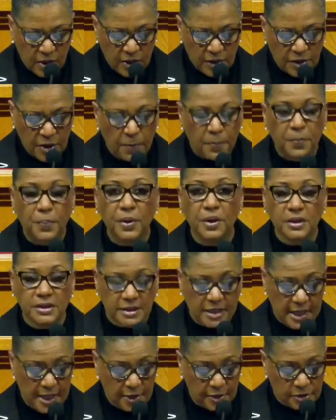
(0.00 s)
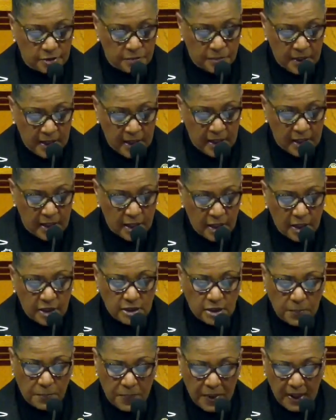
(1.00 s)
The book tells me
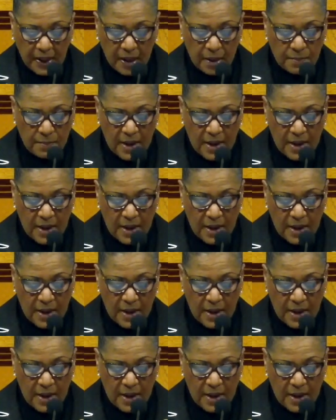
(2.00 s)
to pick up